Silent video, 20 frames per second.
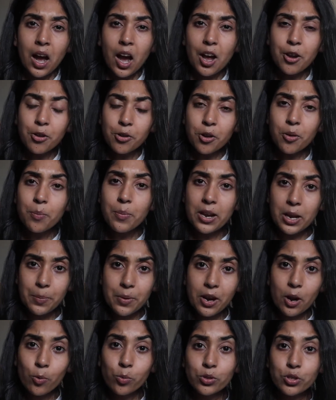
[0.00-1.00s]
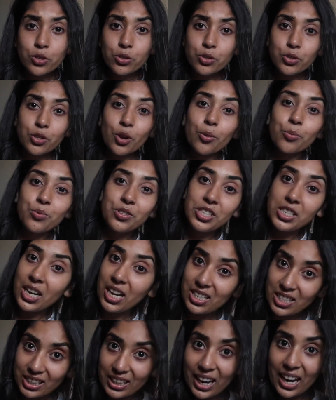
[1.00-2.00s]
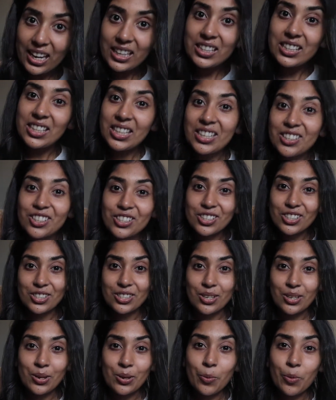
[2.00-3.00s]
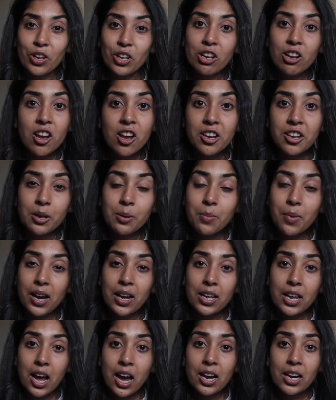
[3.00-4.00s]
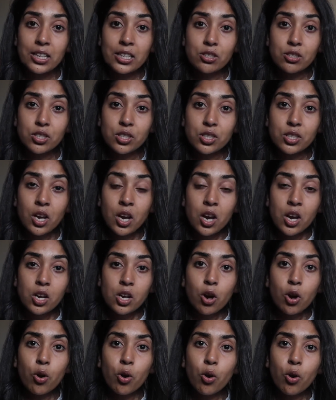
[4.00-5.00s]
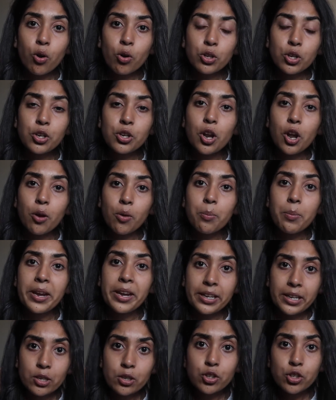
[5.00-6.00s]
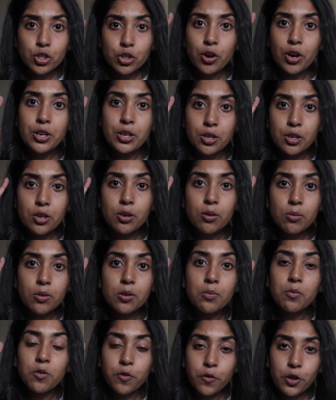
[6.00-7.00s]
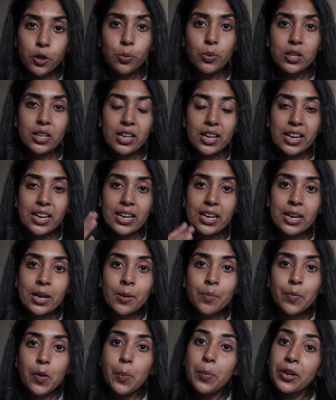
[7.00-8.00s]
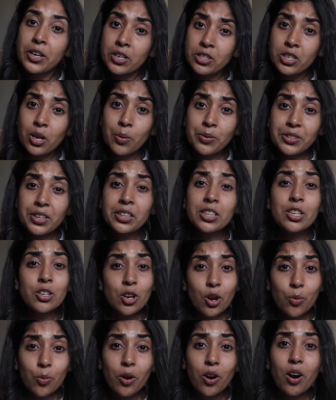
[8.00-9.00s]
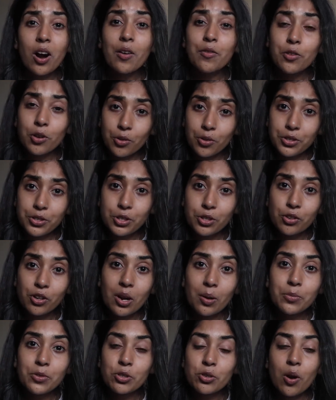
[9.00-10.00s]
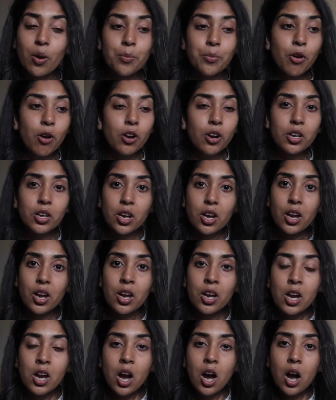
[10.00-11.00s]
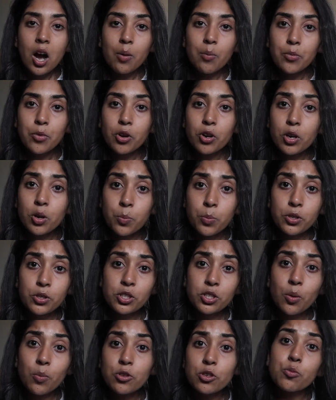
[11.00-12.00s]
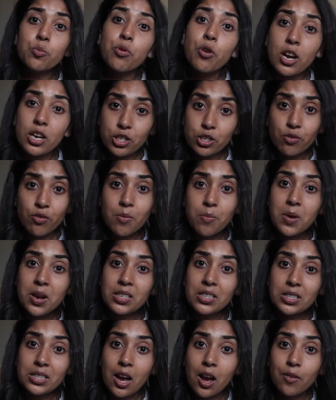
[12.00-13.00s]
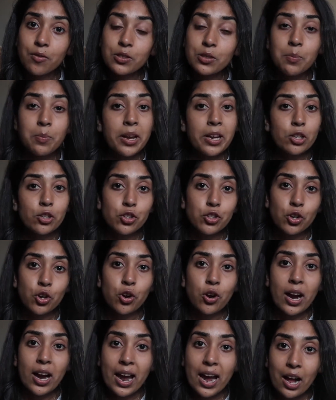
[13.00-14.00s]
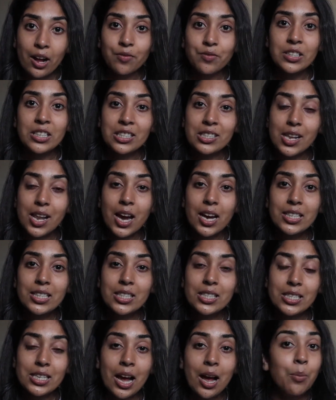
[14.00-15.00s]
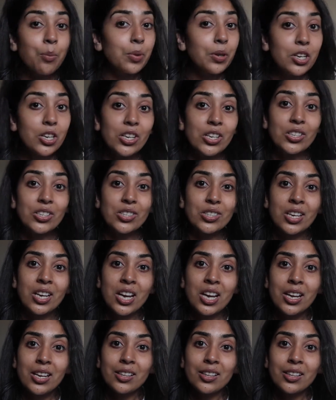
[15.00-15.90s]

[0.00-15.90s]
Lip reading: I don't know, maybe I wasn't so dedicated to learning my lines, or, you know, making sure I knew them fluently, because I was like, you know what, I've got the script, so I'm not gonna put so much pressure on myself to make sure I have these lines down, because